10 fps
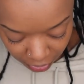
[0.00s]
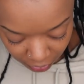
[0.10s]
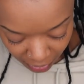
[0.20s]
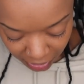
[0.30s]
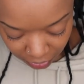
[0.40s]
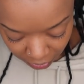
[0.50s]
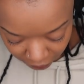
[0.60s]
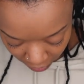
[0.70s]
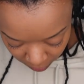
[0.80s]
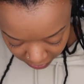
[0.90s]
Regular
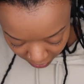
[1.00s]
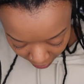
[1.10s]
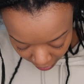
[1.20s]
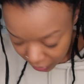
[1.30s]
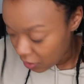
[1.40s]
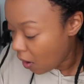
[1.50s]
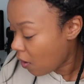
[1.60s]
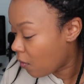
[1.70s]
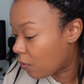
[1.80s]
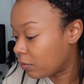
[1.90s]
environments, hell
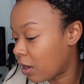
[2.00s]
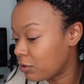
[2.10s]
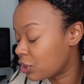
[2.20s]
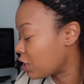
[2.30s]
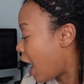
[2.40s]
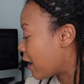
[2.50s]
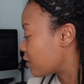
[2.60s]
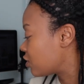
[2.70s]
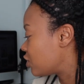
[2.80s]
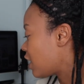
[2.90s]
no. I was shy
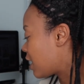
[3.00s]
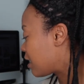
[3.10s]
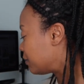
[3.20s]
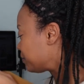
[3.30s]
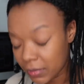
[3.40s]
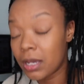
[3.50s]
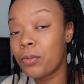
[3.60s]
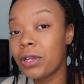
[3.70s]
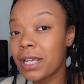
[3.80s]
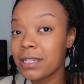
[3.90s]
as shit. I
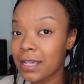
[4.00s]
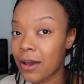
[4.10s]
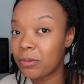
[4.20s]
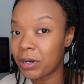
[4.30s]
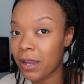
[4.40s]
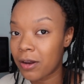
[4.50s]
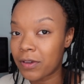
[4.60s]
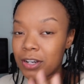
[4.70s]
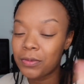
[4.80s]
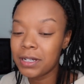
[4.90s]
will get into how to break out of
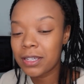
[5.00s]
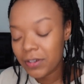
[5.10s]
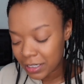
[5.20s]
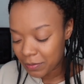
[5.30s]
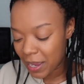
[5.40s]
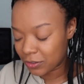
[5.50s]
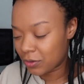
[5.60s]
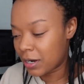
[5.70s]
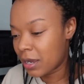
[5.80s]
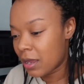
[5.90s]
it. I just want to give you guys a
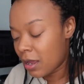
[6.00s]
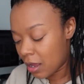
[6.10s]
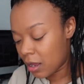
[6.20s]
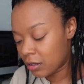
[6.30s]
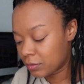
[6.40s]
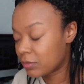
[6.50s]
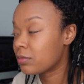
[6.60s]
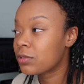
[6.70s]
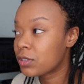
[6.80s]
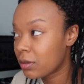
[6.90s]
backstory.
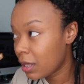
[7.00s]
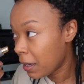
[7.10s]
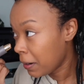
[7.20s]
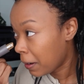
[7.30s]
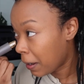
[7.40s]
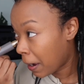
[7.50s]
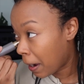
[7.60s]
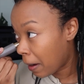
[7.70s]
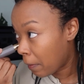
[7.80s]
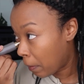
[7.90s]
So then
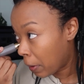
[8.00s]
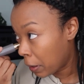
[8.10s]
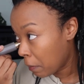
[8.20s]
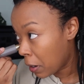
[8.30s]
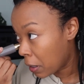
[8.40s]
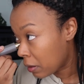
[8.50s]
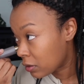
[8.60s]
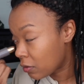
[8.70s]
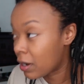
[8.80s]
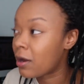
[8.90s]
like pretty
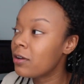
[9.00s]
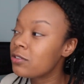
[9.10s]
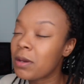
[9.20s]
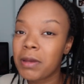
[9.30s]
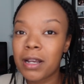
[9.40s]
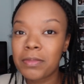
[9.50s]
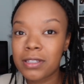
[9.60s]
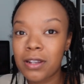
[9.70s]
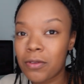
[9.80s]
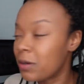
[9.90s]
much, oh, I gotta do my makeup
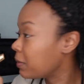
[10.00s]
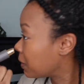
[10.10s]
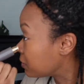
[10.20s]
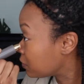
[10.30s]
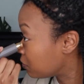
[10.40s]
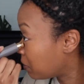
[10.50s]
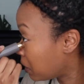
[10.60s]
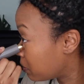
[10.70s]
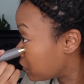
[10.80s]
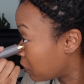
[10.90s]
slower because I do my
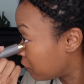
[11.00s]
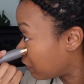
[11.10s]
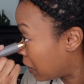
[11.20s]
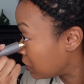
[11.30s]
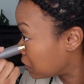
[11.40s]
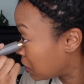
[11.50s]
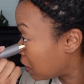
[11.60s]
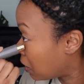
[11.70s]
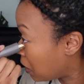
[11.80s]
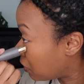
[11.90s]
makeup so fast
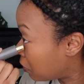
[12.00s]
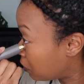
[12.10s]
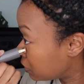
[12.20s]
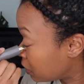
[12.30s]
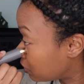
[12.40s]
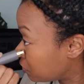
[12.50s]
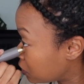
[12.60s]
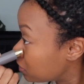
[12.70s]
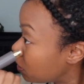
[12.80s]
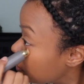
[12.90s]
that I always end up
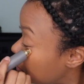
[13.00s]
just